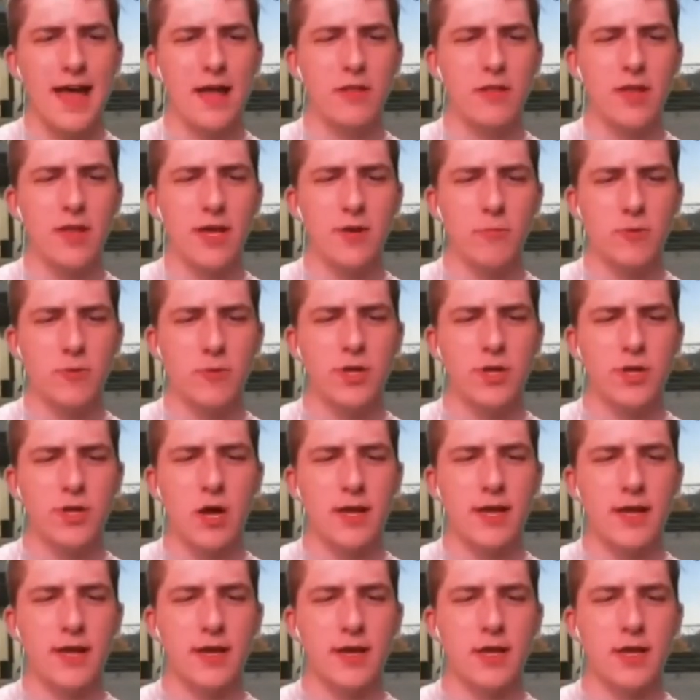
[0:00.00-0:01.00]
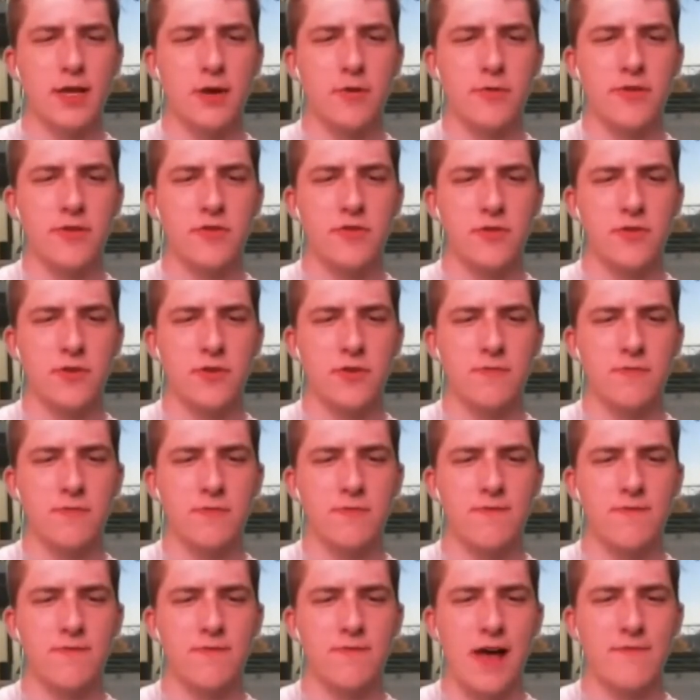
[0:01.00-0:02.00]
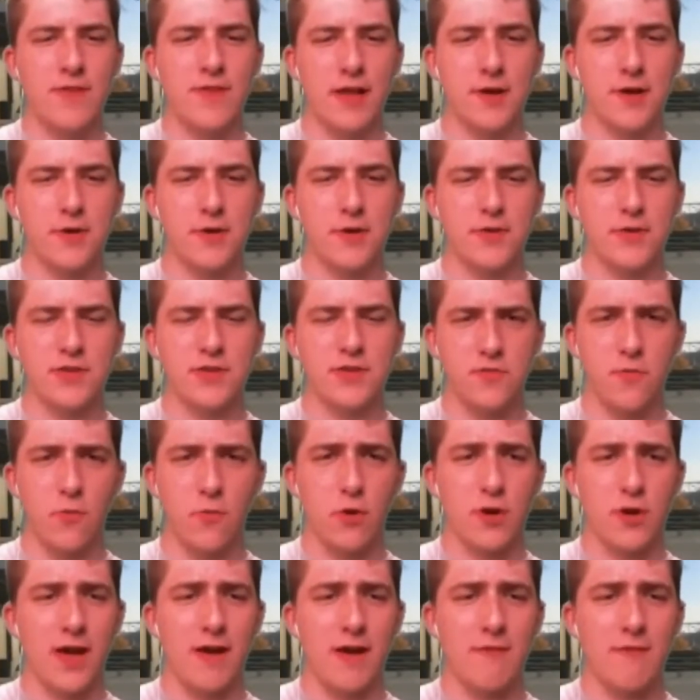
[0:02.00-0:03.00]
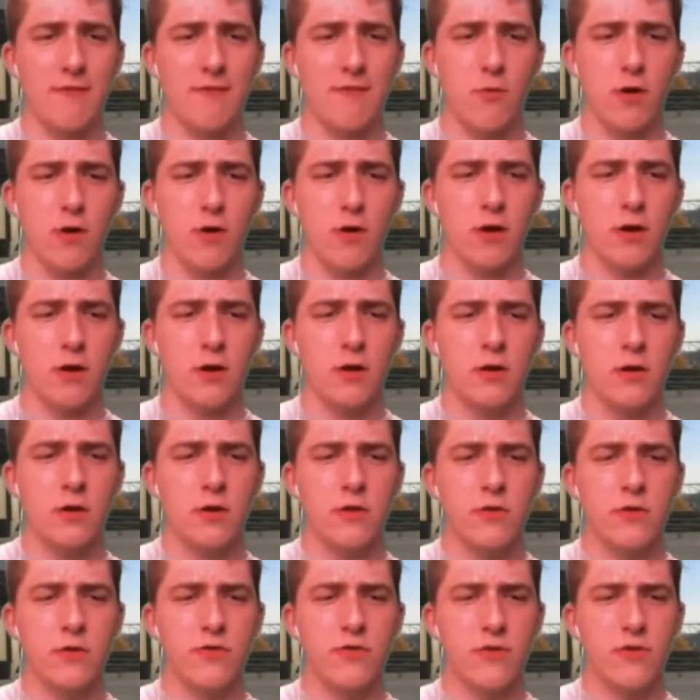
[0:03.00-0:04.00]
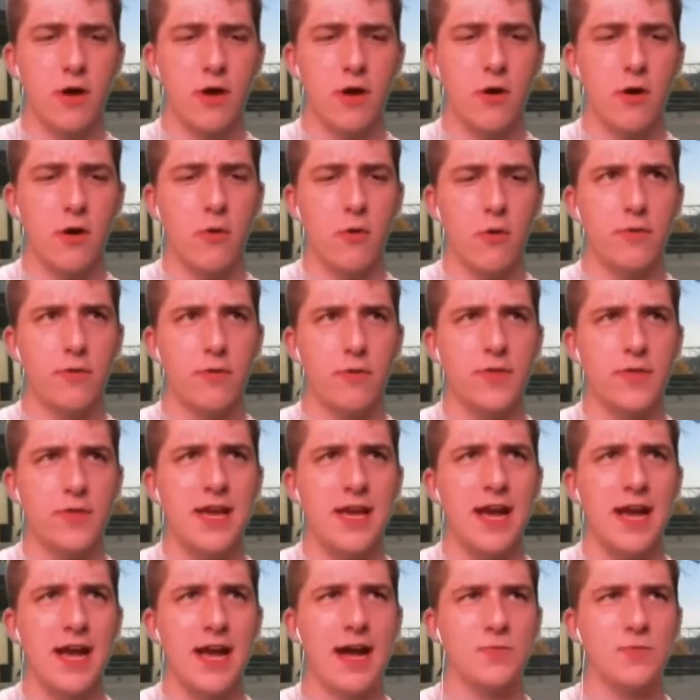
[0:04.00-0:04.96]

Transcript: and um, like we're talking, you know, this isn't 5.0, this is 4.4. So right, yeah, the odds we're